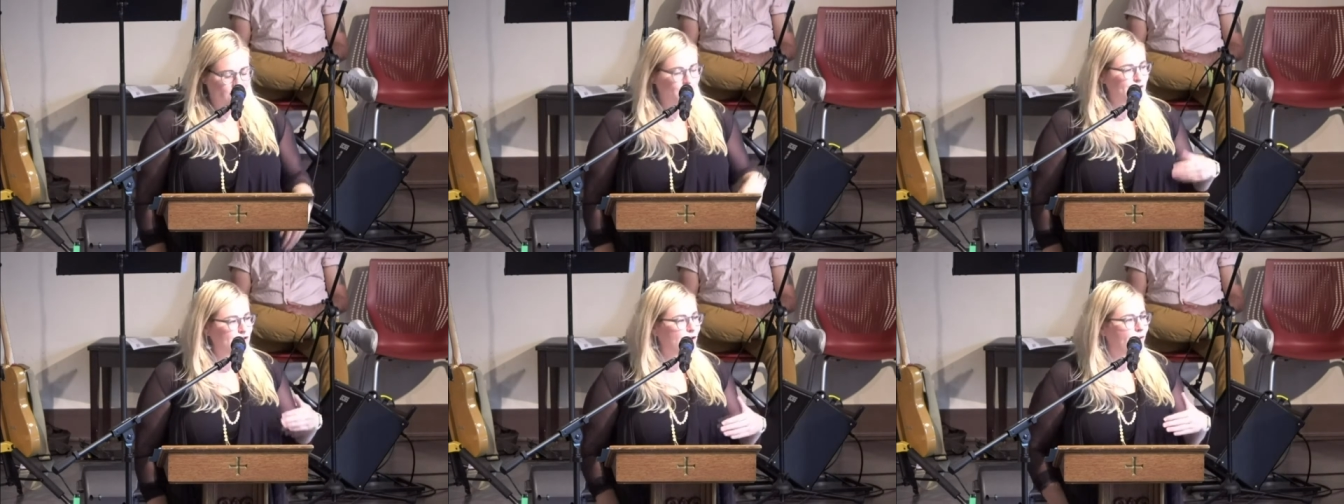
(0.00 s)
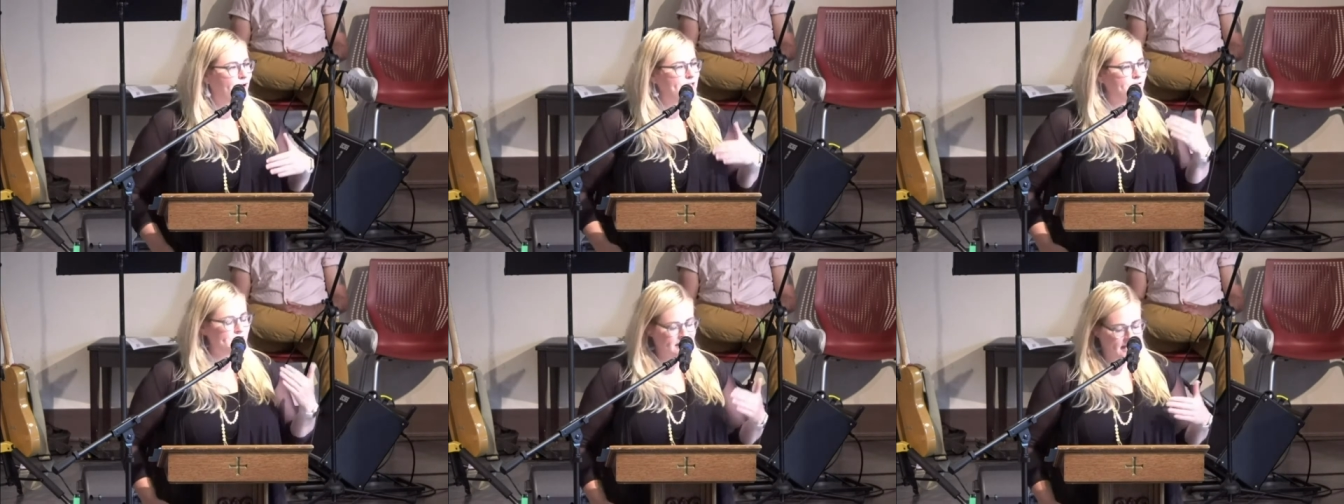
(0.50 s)
Those
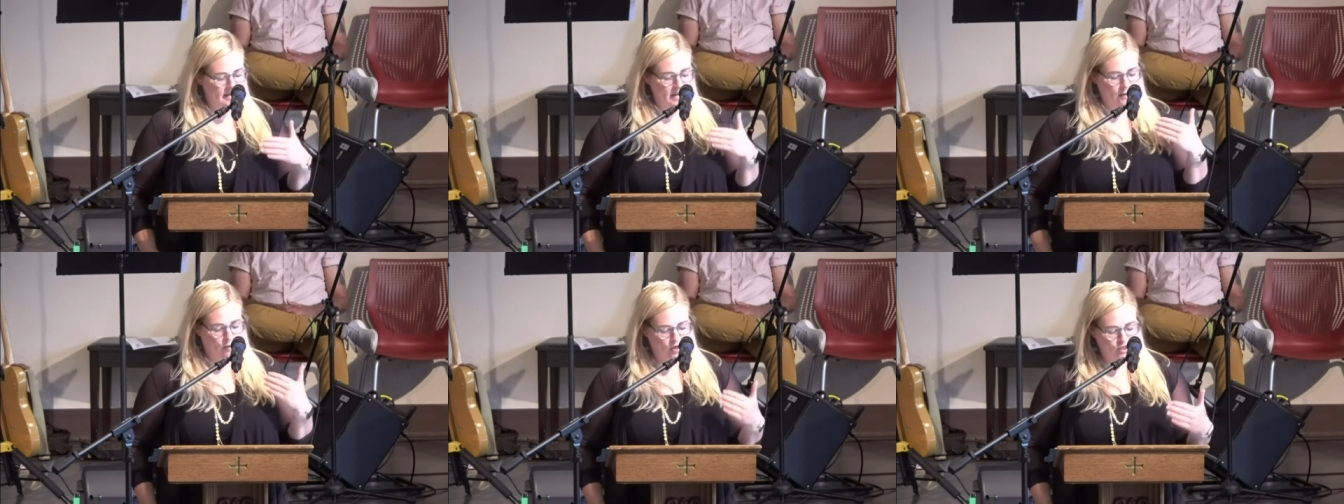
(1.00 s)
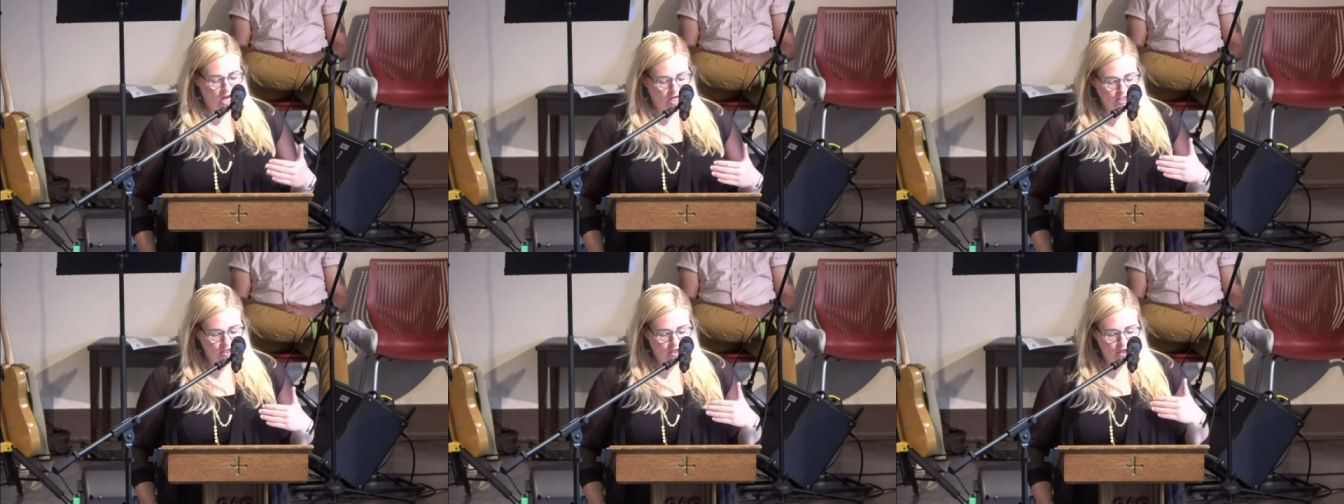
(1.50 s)
stories of sin and
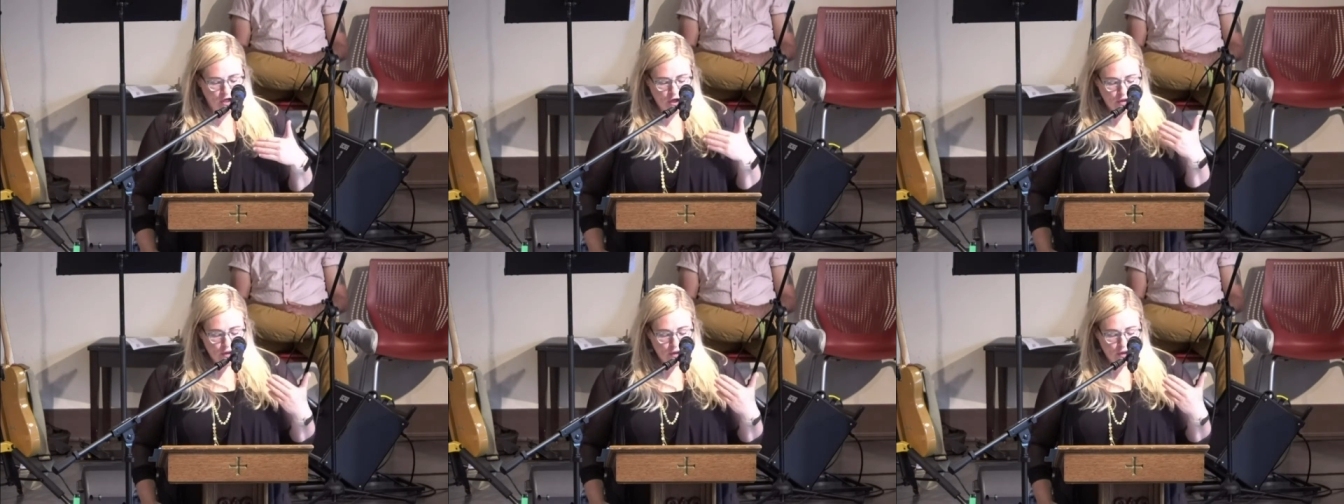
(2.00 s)
rejection,